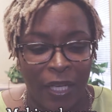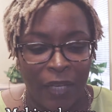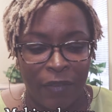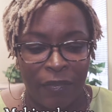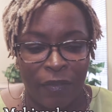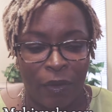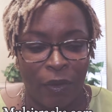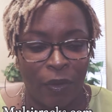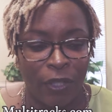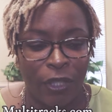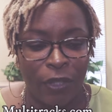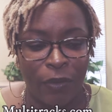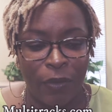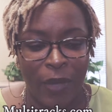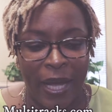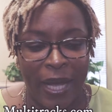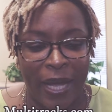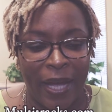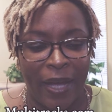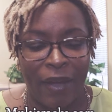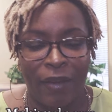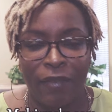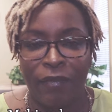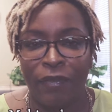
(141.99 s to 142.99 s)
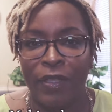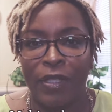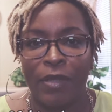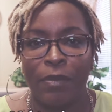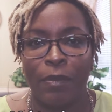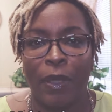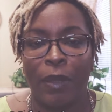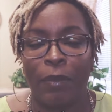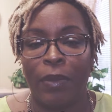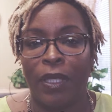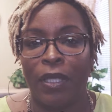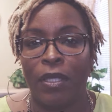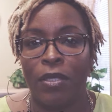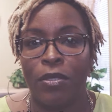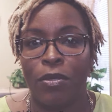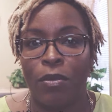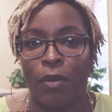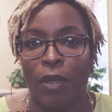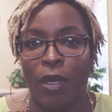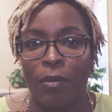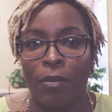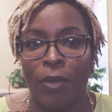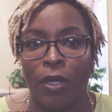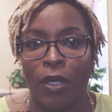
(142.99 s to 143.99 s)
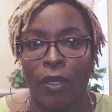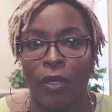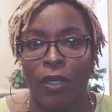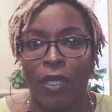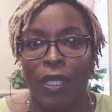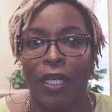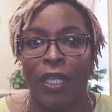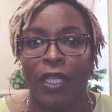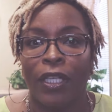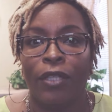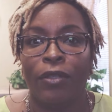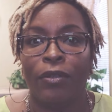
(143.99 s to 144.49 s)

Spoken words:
If all you have is maybe a drummer,